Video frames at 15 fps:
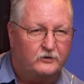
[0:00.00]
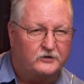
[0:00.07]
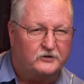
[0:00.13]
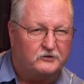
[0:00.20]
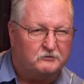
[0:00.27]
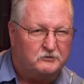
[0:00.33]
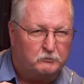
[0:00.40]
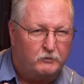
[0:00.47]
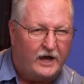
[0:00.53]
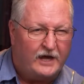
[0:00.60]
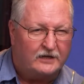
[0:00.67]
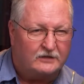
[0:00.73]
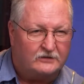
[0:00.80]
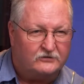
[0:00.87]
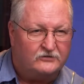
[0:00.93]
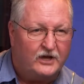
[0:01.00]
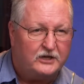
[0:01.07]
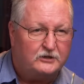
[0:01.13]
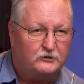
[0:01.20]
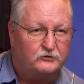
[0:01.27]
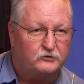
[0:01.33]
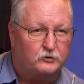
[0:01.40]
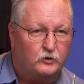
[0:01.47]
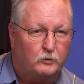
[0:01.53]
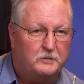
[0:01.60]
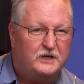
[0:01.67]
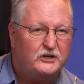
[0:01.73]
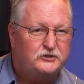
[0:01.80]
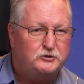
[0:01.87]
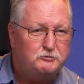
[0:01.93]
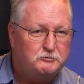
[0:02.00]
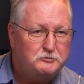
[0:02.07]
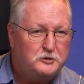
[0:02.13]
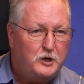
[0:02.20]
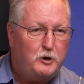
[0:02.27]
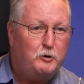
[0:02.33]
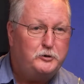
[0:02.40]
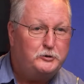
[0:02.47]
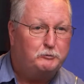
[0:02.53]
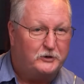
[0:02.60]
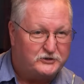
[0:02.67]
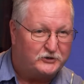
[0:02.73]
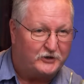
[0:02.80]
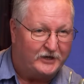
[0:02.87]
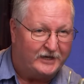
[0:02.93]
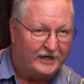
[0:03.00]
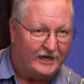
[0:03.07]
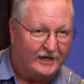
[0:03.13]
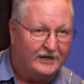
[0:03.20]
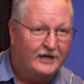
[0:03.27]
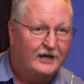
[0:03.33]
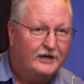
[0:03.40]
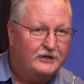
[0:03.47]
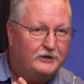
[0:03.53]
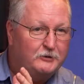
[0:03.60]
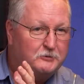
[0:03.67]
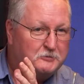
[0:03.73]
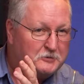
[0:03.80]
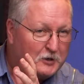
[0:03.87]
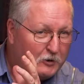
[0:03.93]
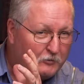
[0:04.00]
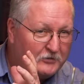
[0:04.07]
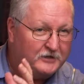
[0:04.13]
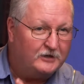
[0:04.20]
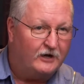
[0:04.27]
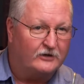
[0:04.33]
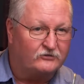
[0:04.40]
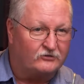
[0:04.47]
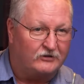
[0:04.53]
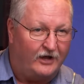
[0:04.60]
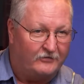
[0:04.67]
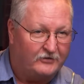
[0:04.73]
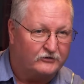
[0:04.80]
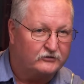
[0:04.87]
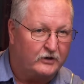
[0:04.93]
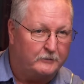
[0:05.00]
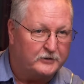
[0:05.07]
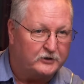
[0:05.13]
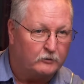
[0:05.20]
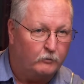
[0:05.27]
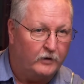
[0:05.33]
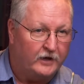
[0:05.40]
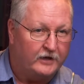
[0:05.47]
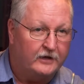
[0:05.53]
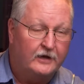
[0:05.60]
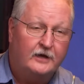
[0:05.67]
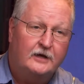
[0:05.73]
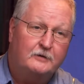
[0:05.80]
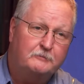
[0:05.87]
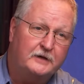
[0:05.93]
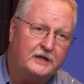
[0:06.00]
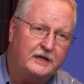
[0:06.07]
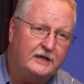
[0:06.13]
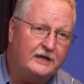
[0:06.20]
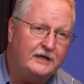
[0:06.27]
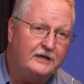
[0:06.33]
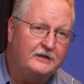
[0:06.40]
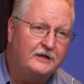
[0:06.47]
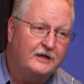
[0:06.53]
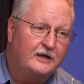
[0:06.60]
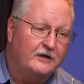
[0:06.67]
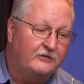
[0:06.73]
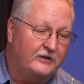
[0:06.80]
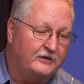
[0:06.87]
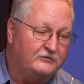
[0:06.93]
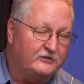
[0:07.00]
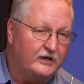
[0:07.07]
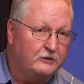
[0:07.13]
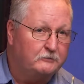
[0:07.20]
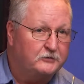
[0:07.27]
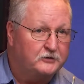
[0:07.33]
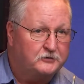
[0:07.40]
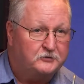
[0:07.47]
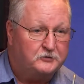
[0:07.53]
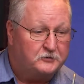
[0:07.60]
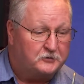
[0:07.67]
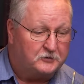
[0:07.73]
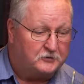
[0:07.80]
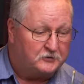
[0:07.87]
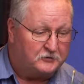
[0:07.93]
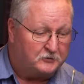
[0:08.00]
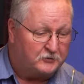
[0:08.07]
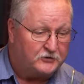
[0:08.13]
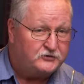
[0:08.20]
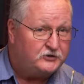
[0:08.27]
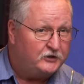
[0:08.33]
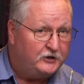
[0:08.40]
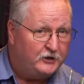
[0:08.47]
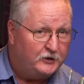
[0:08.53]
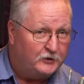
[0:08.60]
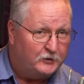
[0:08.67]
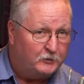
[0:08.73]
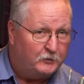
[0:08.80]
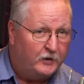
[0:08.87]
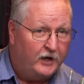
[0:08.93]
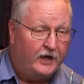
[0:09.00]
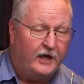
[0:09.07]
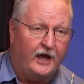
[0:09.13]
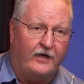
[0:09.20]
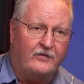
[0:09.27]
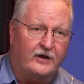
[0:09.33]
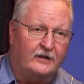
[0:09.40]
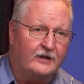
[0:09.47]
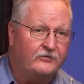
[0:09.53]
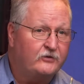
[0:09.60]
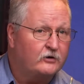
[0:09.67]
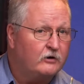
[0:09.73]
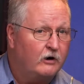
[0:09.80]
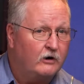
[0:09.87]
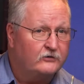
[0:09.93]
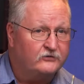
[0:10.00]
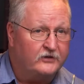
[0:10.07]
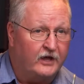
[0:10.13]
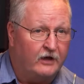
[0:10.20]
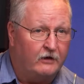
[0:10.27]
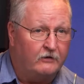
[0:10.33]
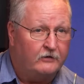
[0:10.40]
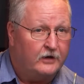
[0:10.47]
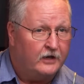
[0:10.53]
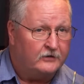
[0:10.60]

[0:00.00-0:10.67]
at the radically secular school because you know what you're going to get. Right. You know the onslaught that's coming your way. But again, they send them to Christian U and they let their guard down,